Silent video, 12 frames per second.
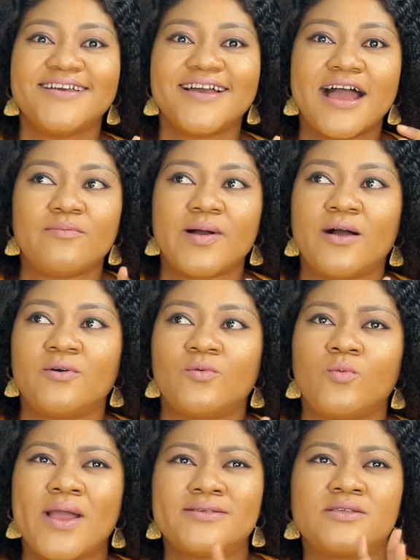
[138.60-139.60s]
about
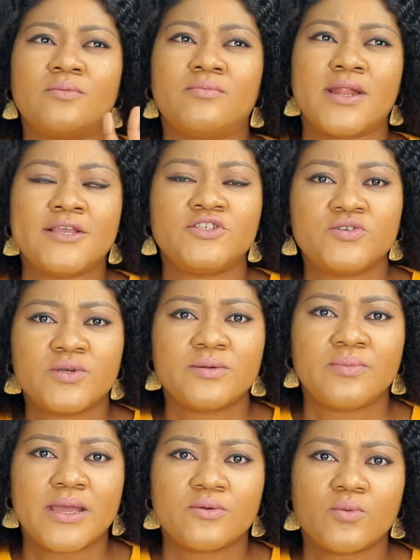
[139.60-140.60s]
where some
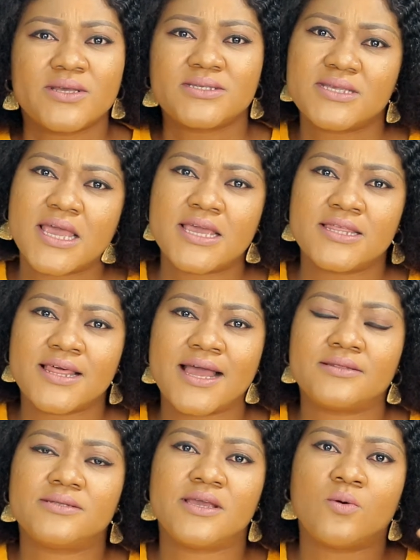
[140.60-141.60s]
Nigerian men were saying
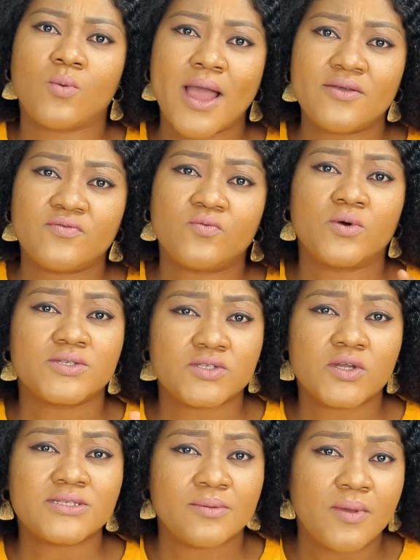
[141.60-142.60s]
that their wife was
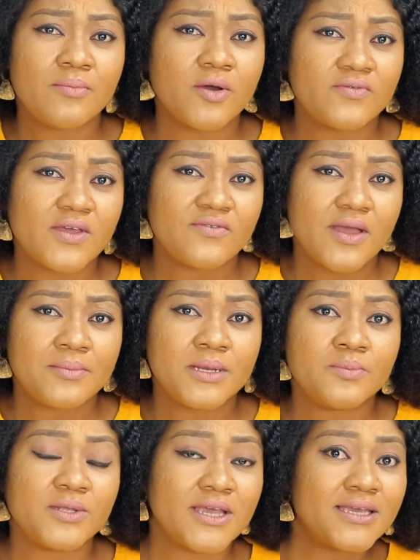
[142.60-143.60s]
not a member of their family
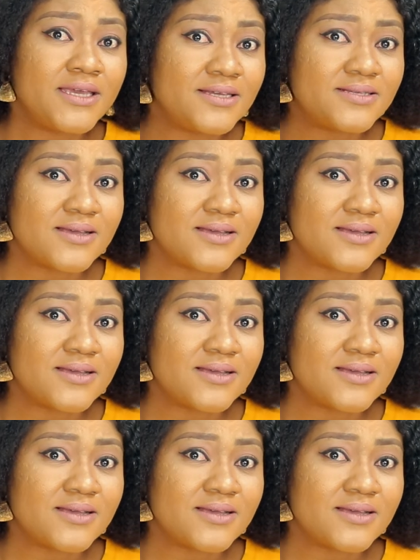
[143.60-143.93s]
but their kids